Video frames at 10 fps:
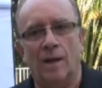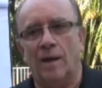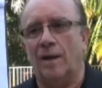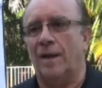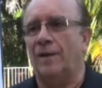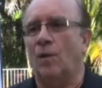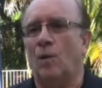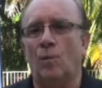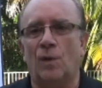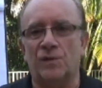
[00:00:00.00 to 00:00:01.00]
and a
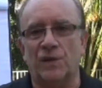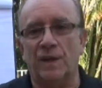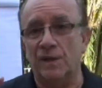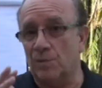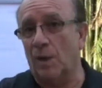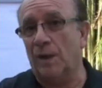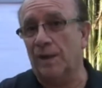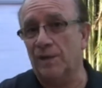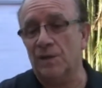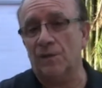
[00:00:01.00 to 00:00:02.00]
whole bunch of his
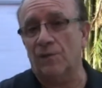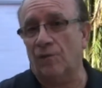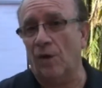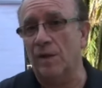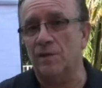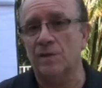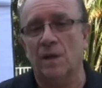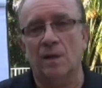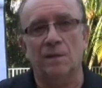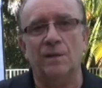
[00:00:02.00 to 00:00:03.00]
buddies and friends.
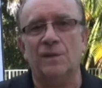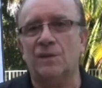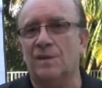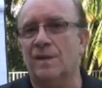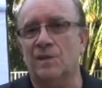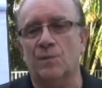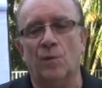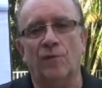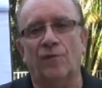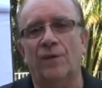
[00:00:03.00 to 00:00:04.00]
These kids
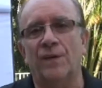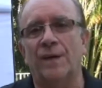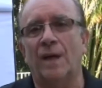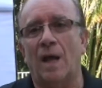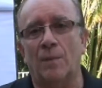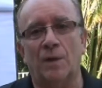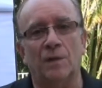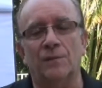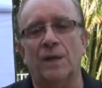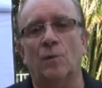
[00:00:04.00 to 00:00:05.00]
were phenomenal.
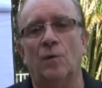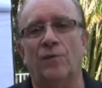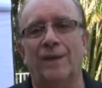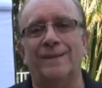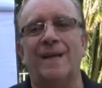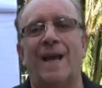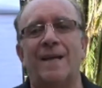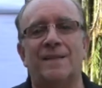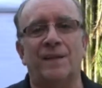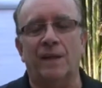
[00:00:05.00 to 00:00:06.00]
They were
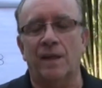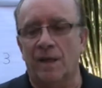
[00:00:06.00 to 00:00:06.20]
fantastic.